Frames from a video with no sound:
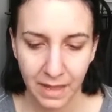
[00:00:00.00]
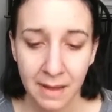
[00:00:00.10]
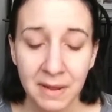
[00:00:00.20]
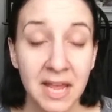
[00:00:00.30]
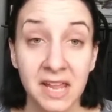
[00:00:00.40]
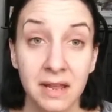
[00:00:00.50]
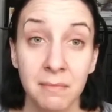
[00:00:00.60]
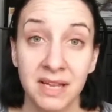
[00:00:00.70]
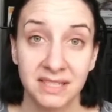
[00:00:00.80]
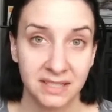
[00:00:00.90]
I'm hating
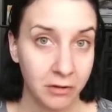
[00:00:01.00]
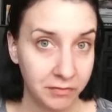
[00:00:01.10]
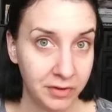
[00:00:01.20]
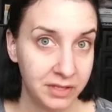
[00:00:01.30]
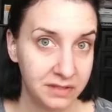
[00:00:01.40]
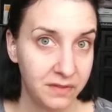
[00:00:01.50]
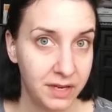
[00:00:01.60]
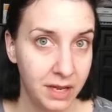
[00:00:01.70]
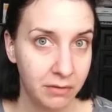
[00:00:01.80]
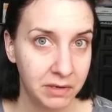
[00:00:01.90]
myself for this
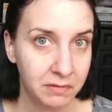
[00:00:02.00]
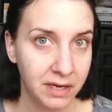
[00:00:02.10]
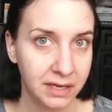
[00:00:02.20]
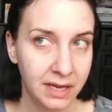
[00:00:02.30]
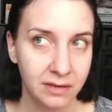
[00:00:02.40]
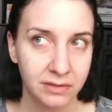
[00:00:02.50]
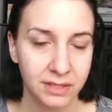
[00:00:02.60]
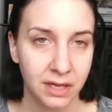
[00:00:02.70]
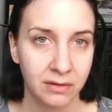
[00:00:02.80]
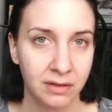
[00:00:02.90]
videoing right now,
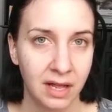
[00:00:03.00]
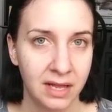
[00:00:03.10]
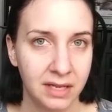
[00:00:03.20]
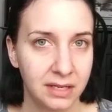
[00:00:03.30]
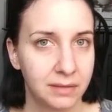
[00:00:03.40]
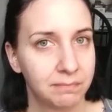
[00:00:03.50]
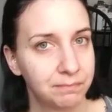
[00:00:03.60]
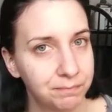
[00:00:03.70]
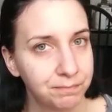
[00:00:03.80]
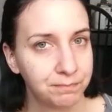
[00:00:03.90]
so like,
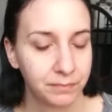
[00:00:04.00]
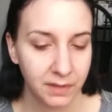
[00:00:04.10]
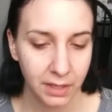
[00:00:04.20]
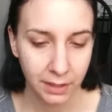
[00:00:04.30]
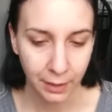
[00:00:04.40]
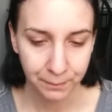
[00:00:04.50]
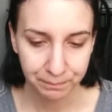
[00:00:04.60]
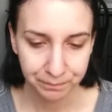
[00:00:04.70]
you know,